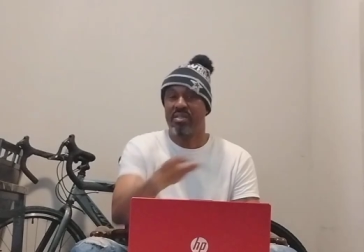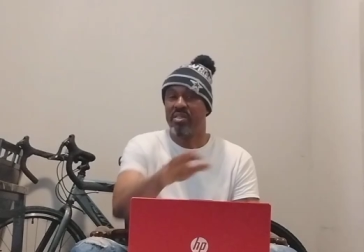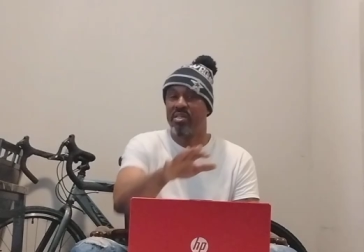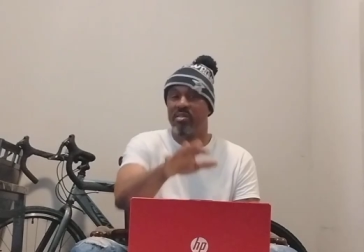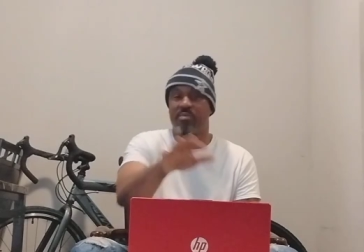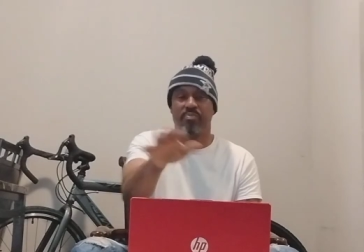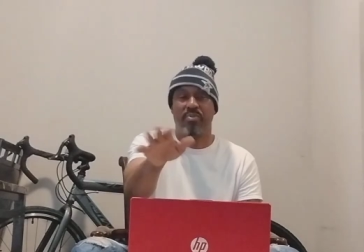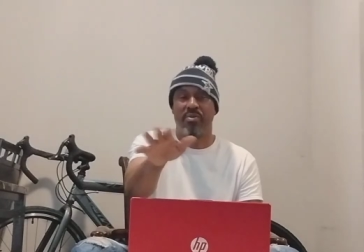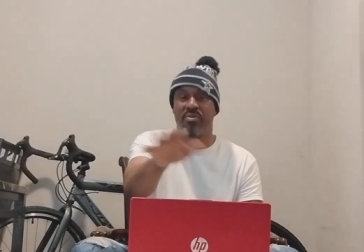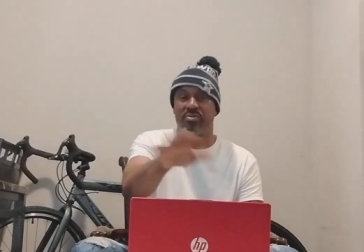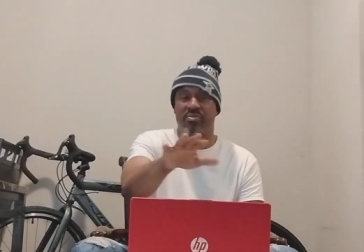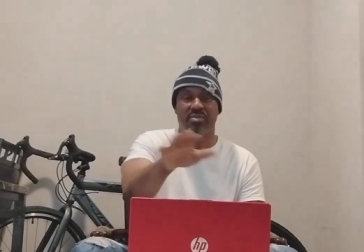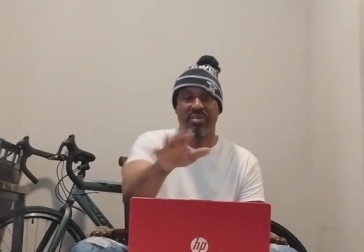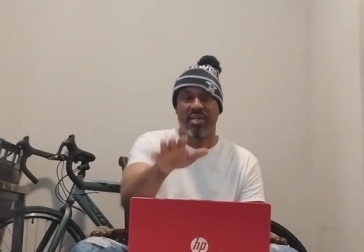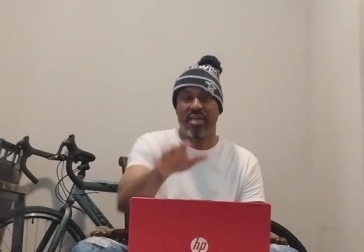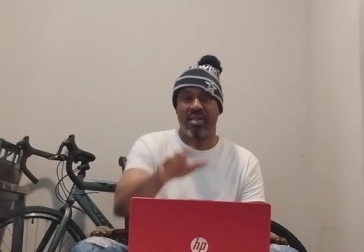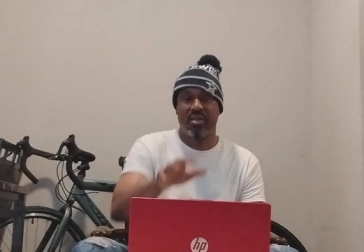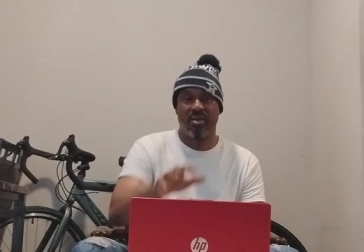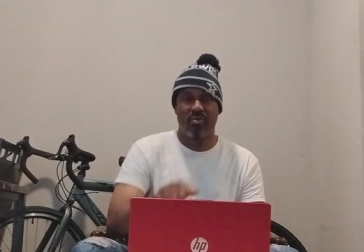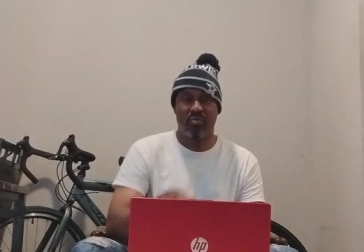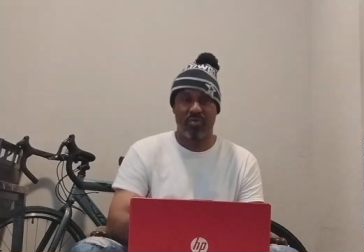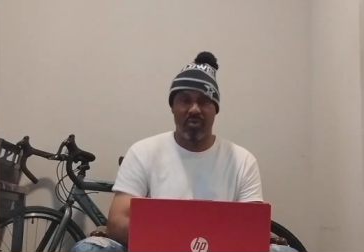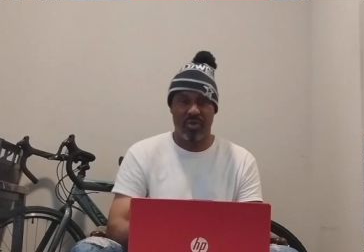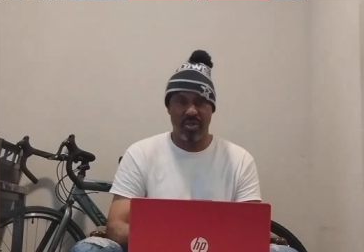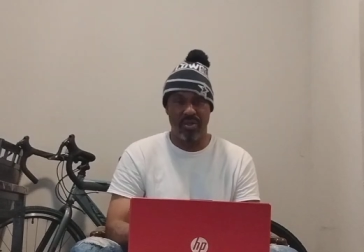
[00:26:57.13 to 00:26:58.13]
this person
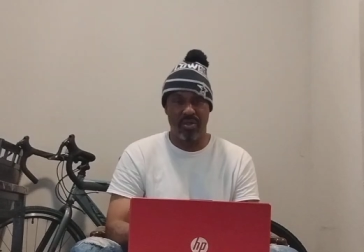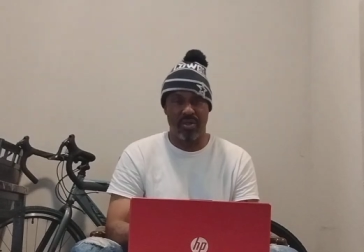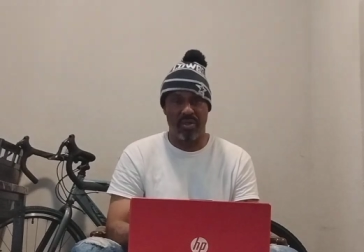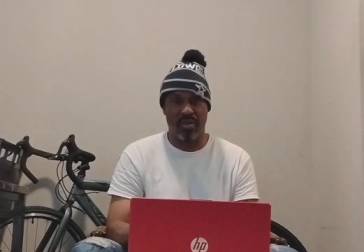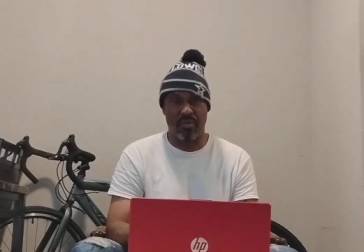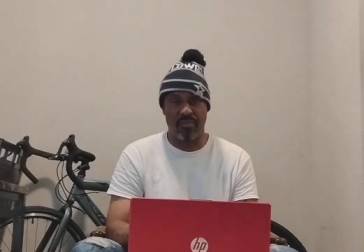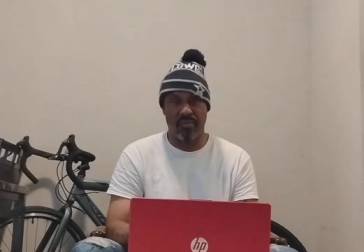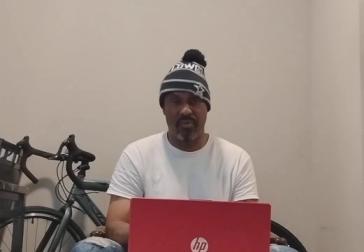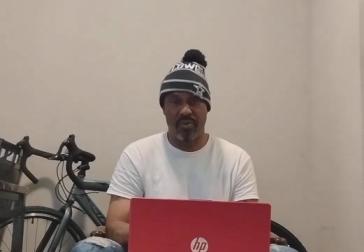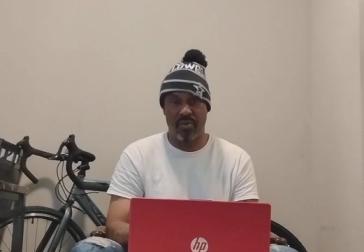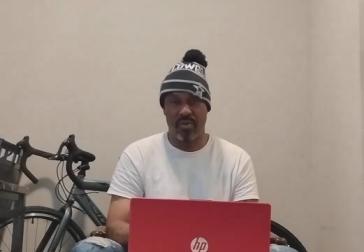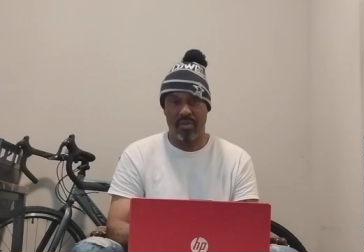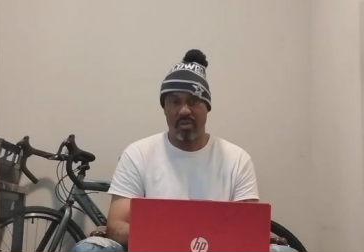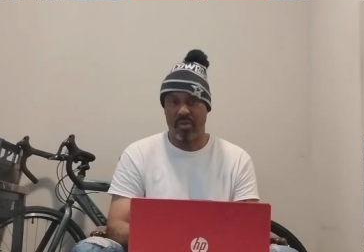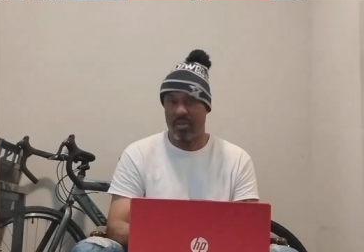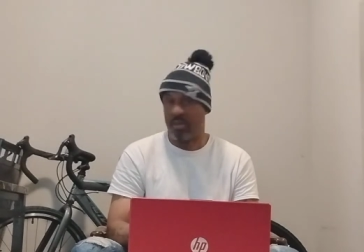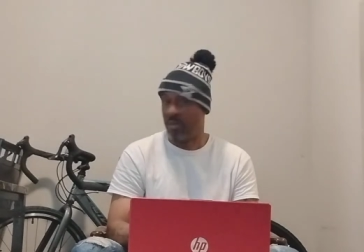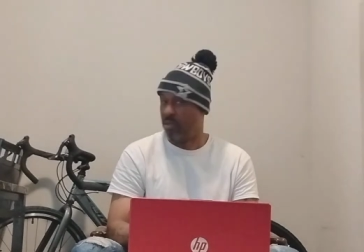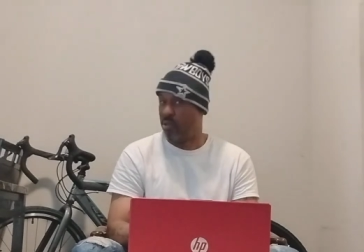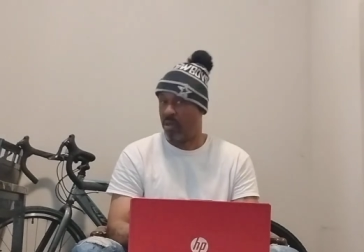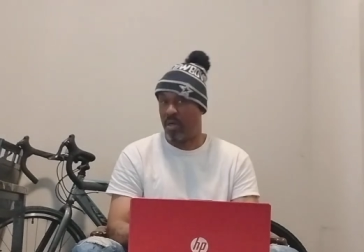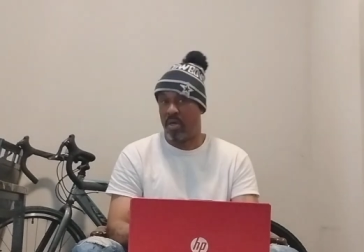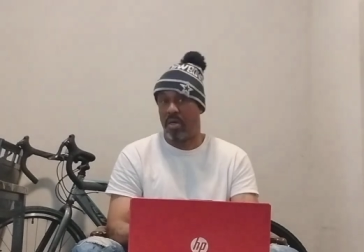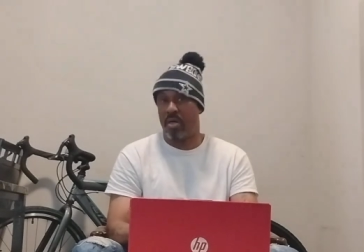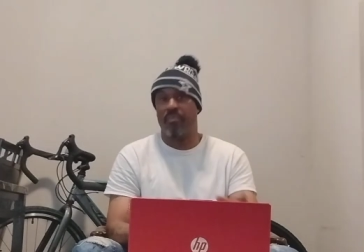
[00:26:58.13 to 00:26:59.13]
ain't no good.
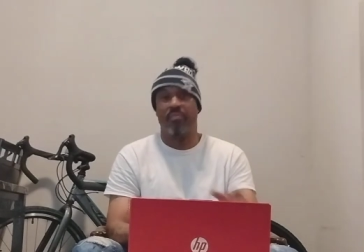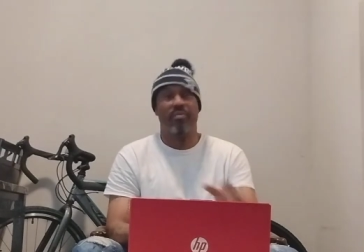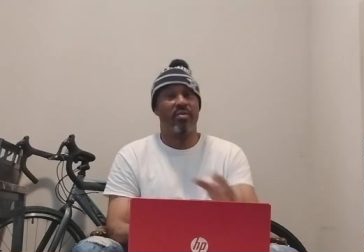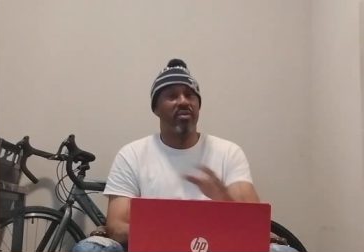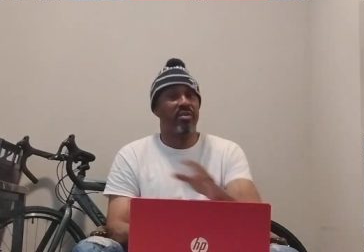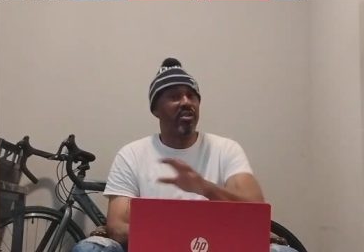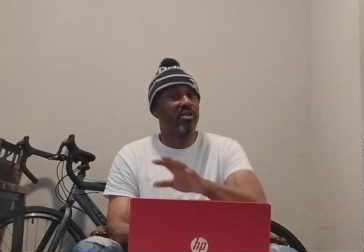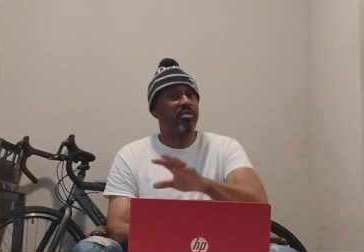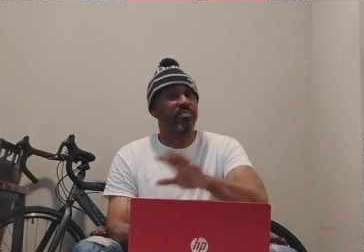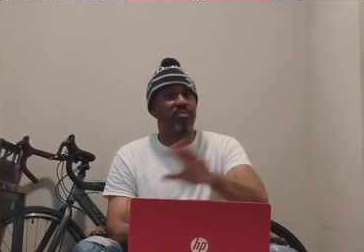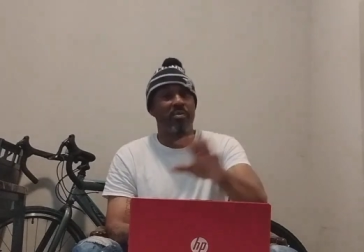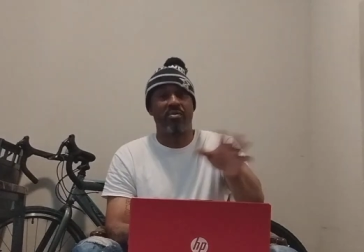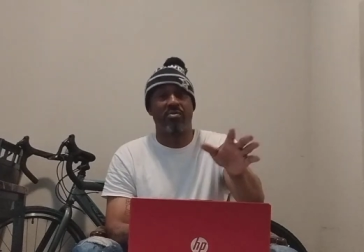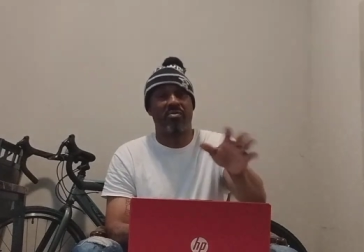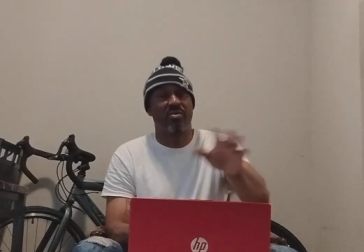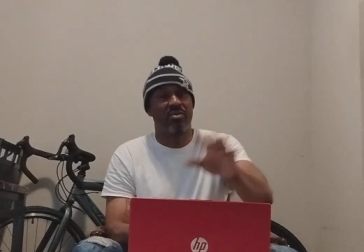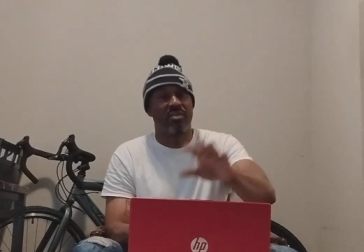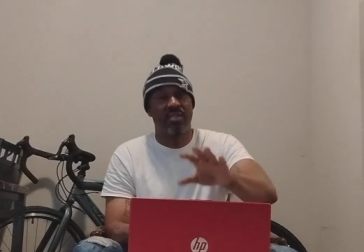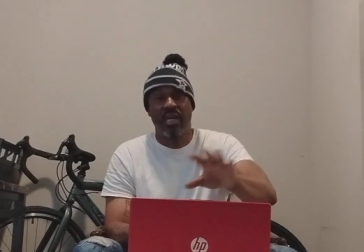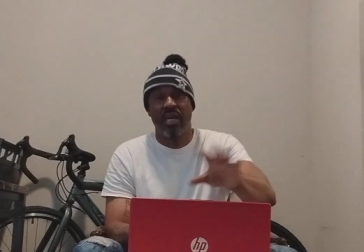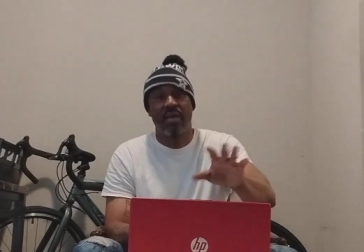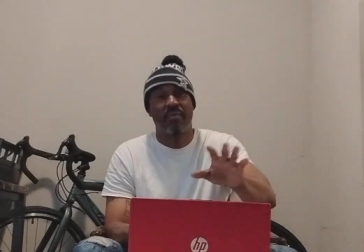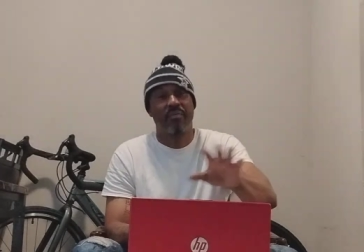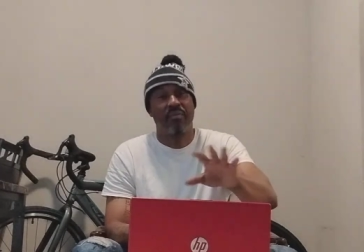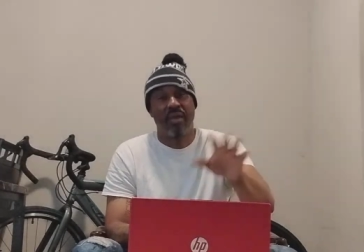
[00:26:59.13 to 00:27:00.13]
This
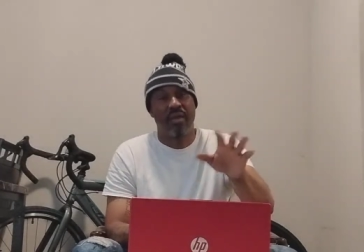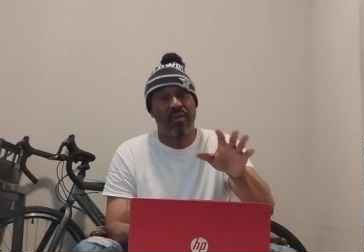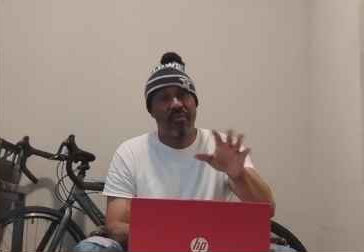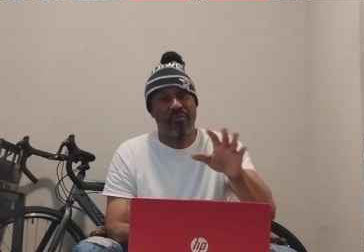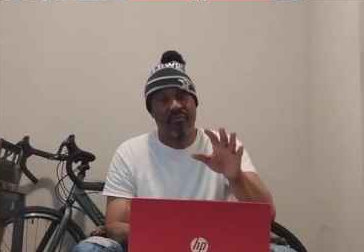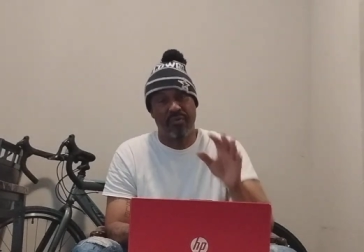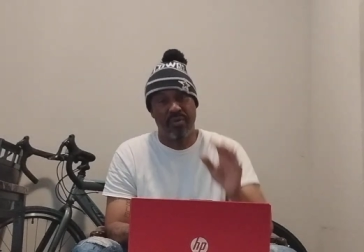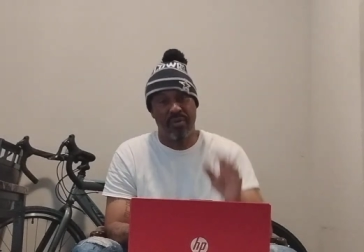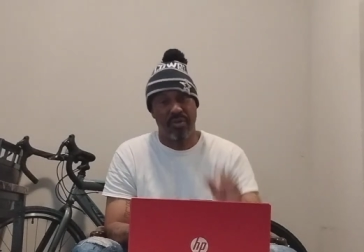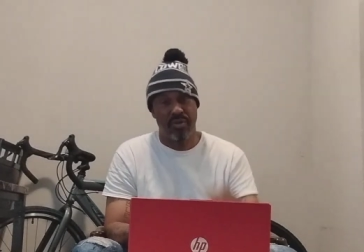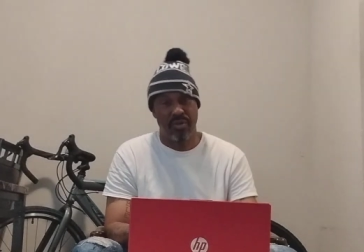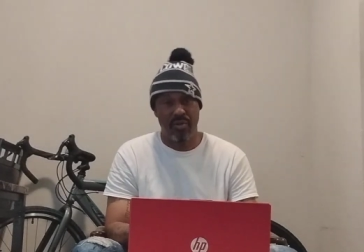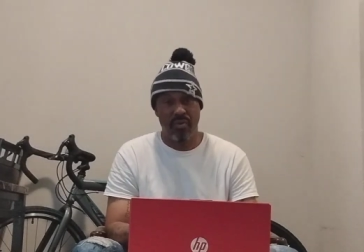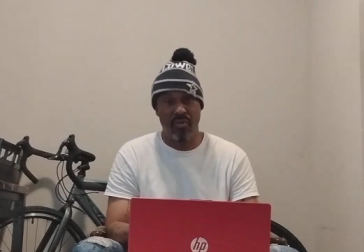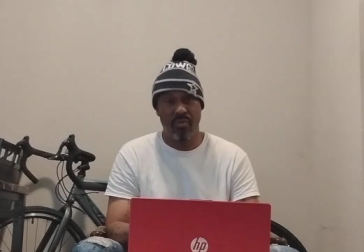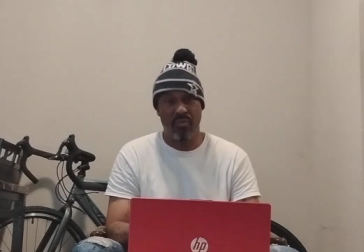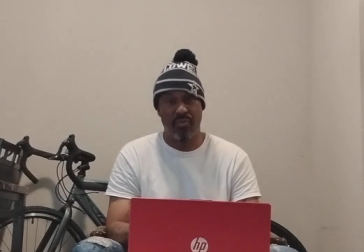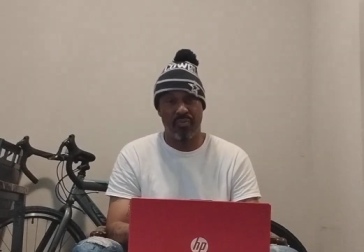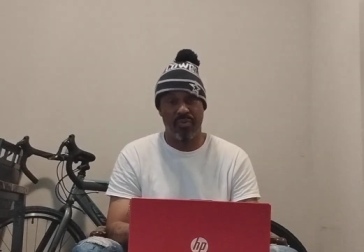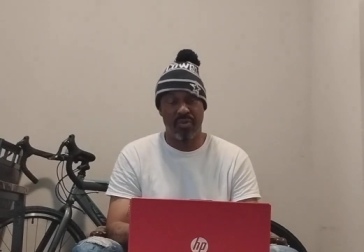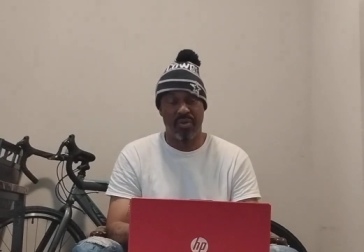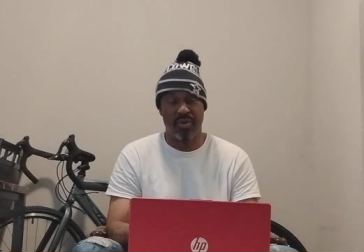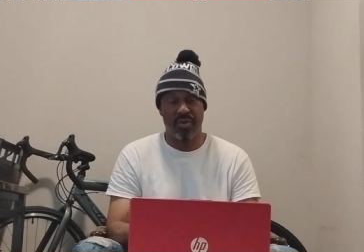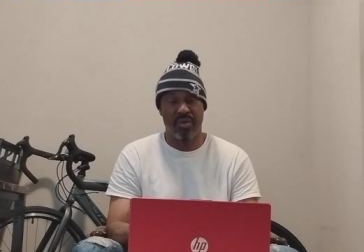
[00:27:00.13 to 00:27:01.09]
person definitely ain't for you.